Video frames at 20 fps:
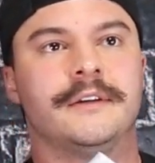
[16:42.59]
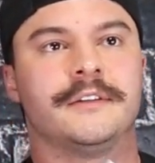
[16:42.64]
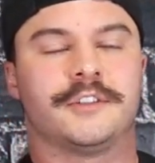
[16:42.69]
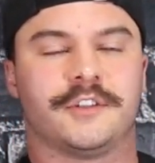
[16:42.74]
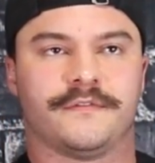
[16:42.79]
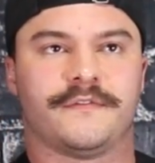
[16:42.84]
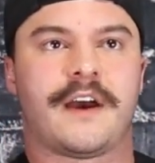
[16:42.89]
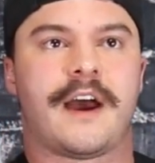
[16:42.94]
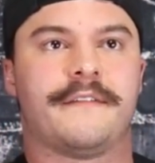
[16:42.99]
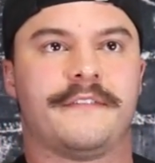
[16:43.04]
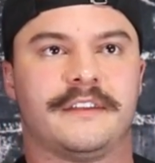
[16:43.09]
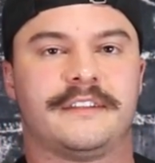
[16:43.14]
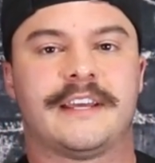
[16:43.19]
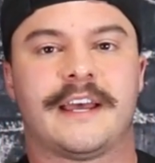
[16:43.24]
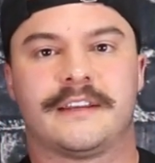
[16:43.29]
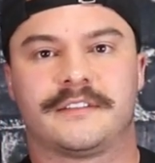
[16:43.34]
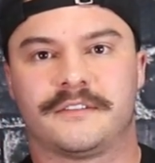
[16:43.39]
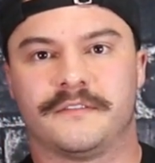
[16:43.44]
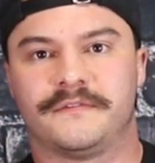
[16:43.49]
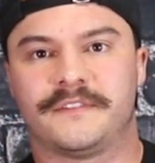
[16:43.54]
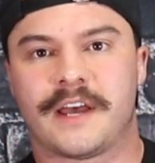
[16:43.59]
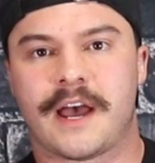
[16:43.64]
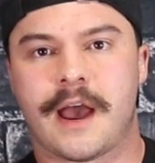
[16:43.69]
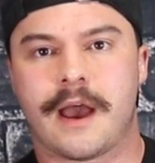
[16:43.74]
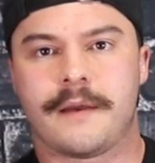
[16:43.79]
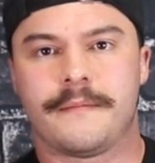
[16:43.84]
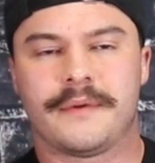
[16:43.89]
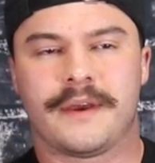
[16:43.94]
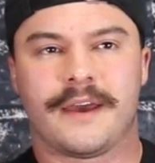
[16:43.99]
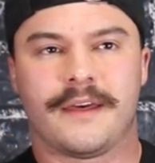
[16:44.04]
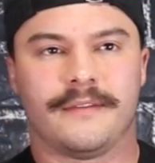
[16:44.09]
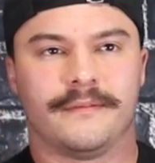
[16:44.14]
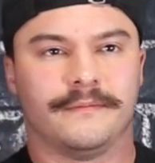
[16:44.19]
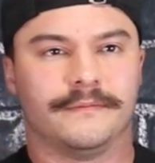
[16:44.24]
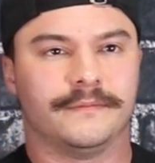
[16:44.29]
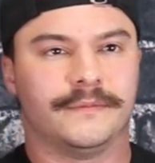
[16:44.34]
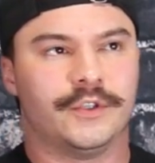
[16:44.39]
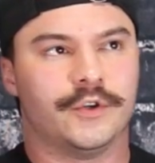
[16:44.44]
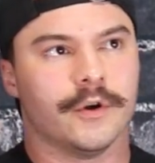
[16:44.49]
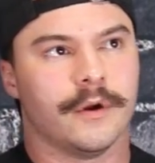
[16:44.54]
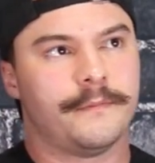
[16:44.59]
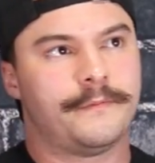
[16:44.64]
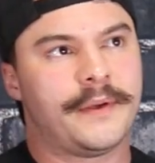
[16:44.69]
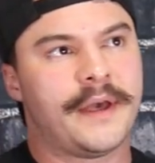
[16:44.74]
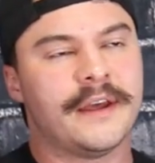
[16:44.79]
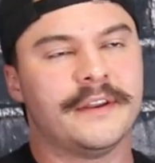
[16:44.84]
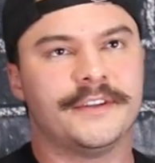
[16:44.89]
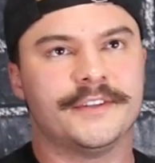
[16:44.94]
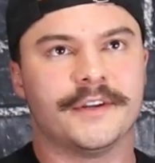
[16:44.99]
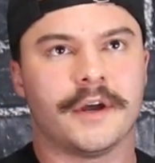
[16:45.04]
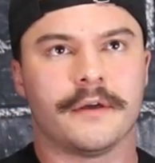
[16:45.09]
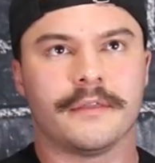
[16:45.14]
survive the test of time and your opinion